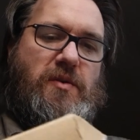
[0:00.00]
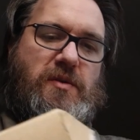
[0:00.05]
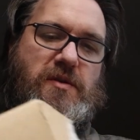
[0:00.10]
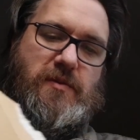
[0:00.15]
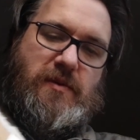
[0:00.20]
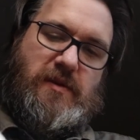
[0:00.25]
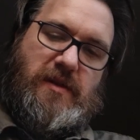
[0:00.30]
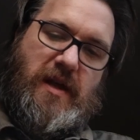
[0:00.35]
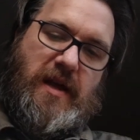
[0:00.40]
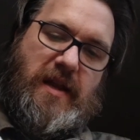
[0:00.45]

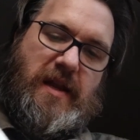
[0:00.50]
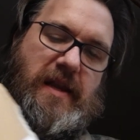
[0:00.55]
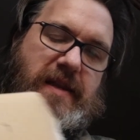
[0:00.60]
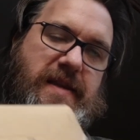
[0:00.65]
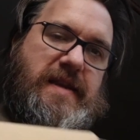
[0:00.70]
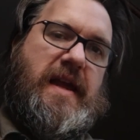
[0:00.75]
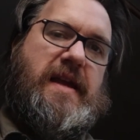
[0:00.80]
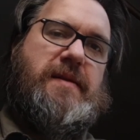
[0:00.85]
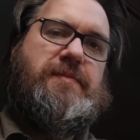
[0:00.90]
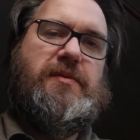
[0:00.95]
which will
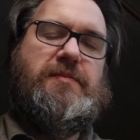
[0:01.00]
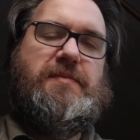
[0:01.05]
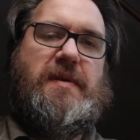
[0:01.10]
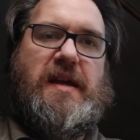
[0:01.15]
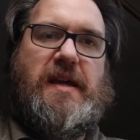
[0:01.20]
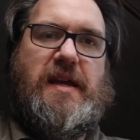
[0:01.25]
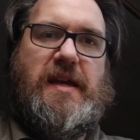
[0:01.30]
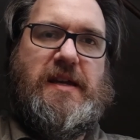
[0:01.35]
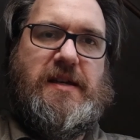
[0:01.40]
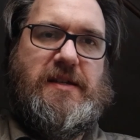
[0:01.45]
enable
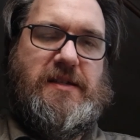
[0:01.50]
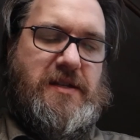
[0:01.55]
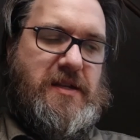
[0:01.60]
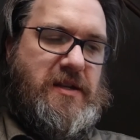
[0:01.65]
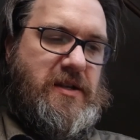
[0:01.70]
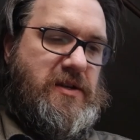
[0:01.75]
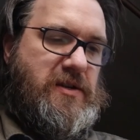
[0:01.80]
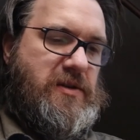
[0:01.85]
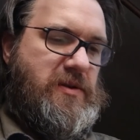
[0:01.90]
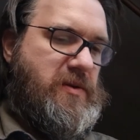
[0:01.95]
me
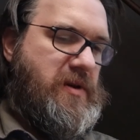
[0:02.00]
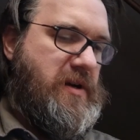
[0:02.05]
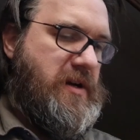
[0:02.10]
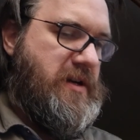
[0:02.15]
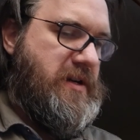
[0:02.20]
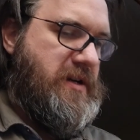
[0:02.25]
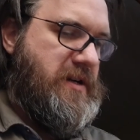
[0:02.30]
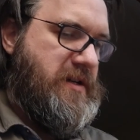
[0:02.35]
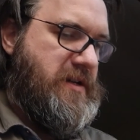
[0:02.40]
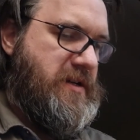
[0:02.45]
to
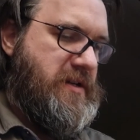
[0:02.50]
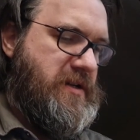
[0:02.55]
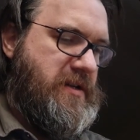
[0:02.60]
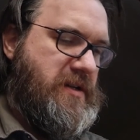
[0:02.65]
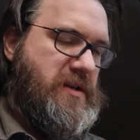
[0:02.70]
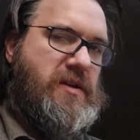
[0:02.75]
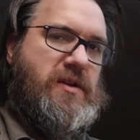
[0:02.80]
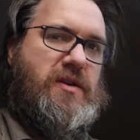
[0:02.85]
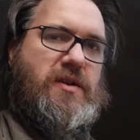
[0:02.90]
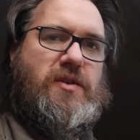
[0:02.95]

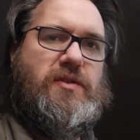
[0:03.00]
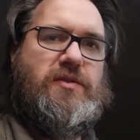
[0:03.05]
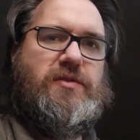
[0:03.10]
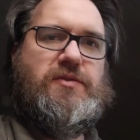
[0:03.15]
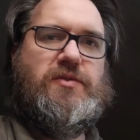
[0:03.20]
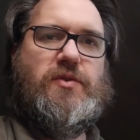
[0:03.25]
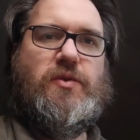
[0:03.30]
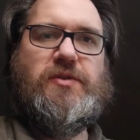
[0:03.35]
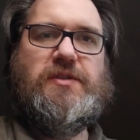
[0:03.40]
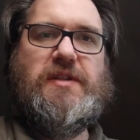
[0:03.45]

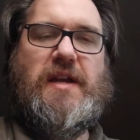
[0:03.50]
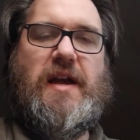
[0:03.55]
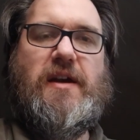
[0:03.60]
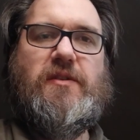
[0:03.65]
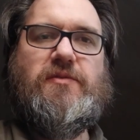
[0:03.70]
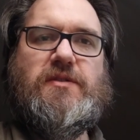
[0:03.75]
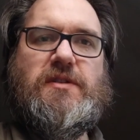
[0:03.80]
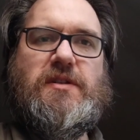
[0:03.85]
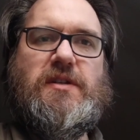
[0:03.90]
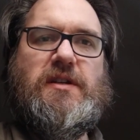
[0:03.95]
sort
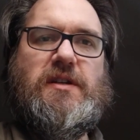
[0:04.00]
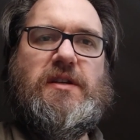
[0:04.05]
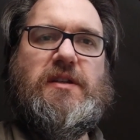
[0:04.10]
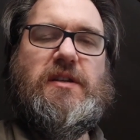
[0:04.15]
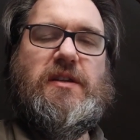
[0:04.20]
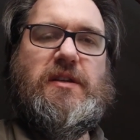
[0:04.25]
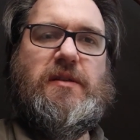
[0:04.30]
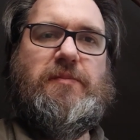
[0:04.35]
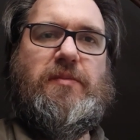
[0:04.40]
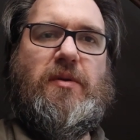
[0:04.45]
out
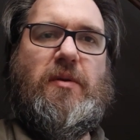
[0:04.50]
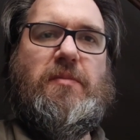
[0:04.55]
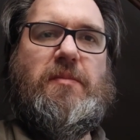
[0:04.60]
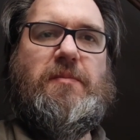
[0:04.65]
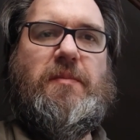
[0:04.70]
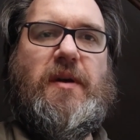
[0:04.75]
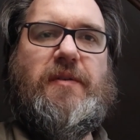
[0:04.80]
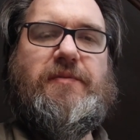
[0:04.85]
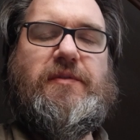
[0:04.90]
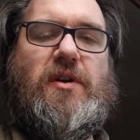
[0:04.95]
the
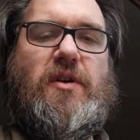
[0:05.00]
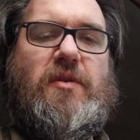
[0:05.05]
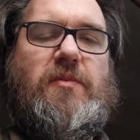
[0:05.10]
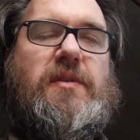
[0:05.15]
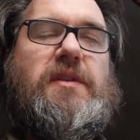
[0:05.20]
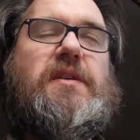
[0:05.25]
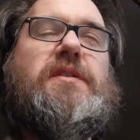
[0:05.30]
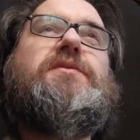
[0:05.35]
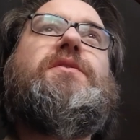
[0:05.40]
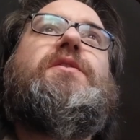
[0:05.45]
problem I've
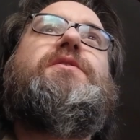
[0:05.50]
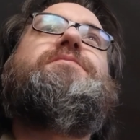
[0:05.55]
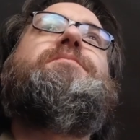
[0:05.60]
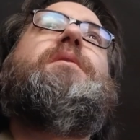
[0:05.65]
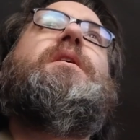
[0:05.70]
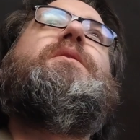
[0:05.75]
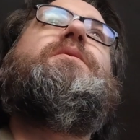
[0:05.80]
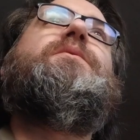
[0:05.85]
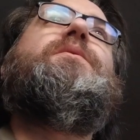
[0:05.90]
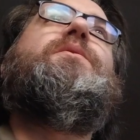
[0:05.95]
got with this
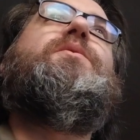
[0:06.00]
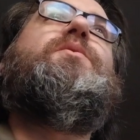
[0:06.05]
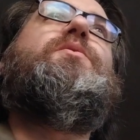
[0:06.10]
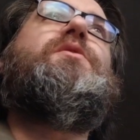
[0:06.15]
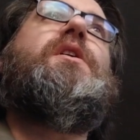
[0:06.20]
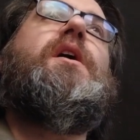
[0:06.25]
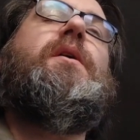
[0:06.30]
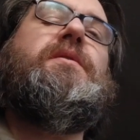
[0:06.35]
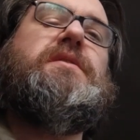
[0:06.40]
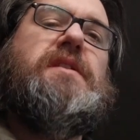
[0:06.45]
Osmo
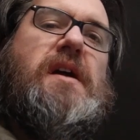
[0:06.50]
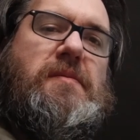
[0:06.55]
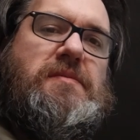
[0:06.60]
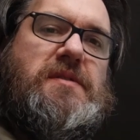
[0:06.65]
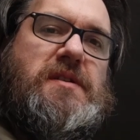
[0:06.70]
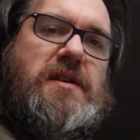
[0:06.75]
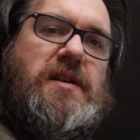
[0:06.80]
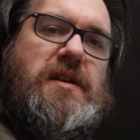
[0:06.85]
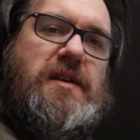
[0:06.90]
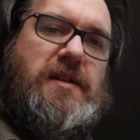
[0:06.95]
audio
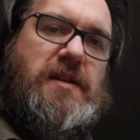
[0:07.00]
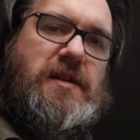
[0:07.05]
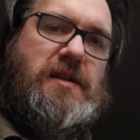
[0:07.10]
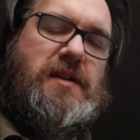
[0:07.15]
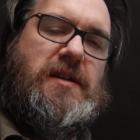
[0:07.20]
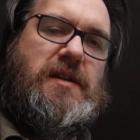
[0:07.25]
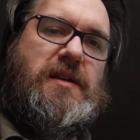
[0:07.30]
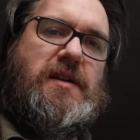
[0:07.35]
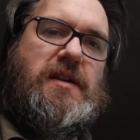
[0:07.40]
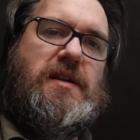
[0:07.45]
adapter.
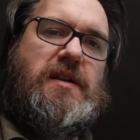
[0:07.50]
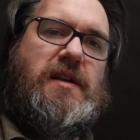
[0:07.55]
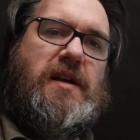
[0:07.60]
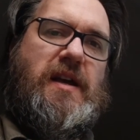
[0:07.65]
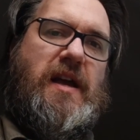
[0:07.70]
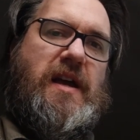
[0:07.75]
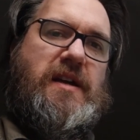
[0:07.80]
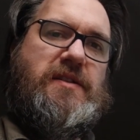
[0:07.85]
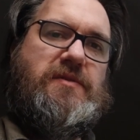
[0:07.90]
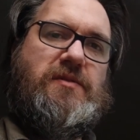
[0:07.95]

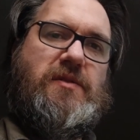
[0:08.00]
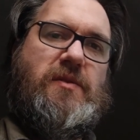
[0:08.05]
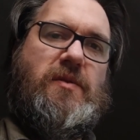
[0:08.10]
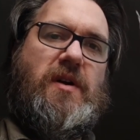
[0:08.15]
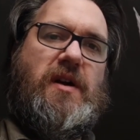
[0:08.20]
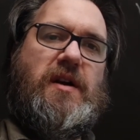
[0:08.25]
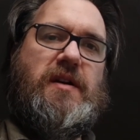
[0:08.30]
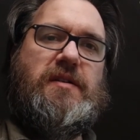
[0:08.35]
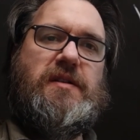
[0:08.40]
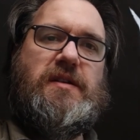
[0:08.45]
Has
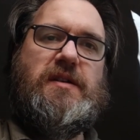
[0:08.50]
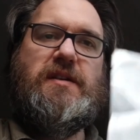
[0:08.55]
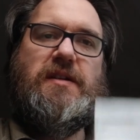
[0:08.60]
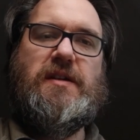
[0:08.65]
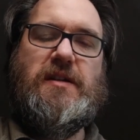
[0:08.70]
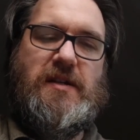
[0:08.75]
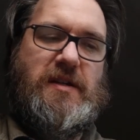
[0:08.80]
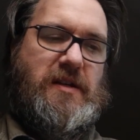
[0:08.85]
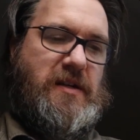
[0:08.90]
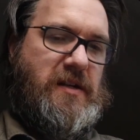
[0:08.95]
required
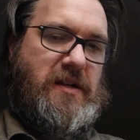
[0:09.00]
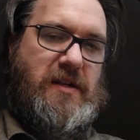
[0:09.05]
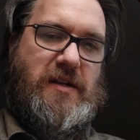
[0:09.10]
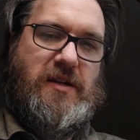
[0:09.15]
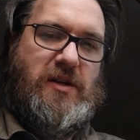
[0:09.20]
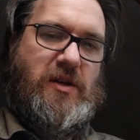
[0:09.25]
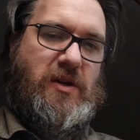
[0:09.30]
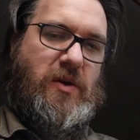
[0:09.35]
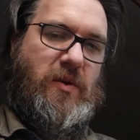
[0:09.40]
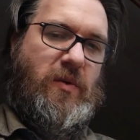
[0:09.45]

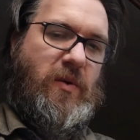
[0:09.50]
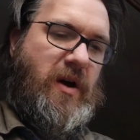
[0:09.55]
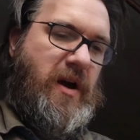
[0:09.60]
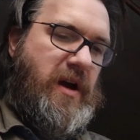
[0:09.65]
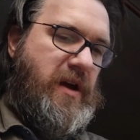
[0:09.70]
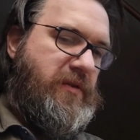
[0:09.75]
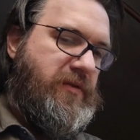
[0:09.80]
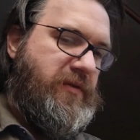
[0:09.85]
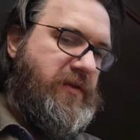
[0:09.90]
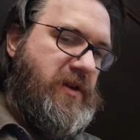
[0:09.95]

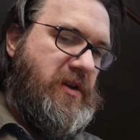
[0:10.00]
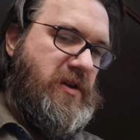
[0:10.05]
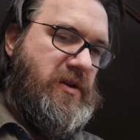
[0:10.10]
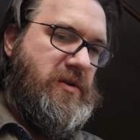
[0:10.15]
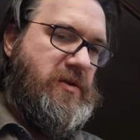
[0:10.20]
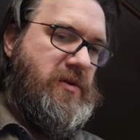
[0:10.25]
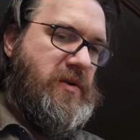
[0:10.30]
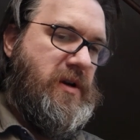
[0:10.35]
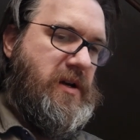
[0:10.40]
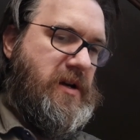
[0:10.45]
quite a
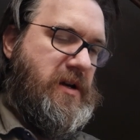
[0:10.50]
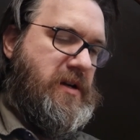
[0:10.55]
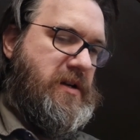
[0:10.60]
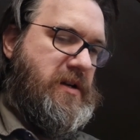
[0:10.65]
few